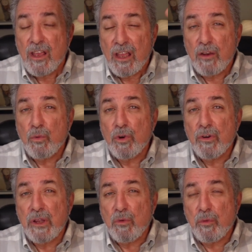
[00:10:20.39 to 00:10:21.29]
and
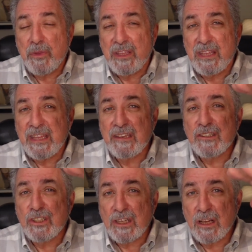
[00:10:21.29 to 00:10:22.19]
worry will begin
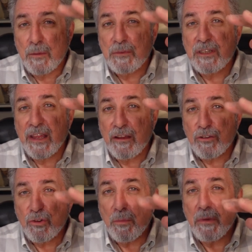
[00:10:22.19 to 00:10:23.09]
to come down
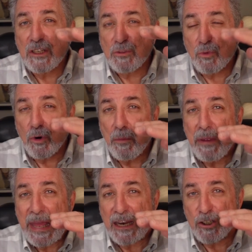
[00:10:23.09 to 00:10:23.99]
to a much more
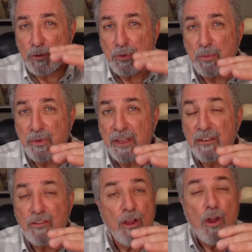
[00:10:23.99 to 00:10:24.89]
manageable place